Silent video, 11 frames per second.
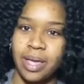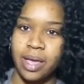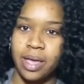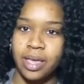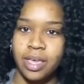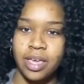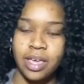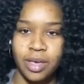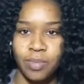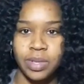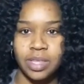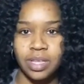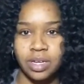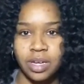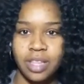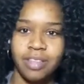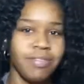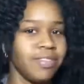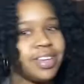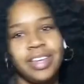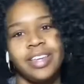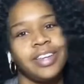again with another
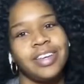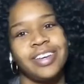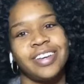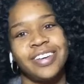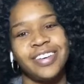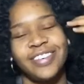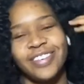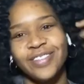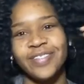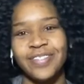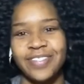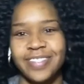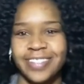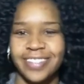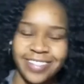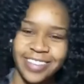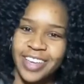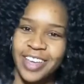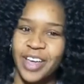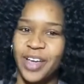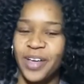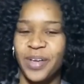video.
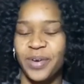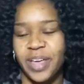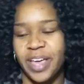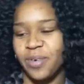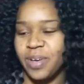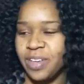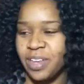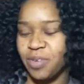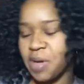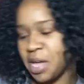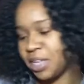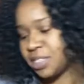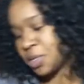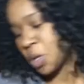Okay, well anyways,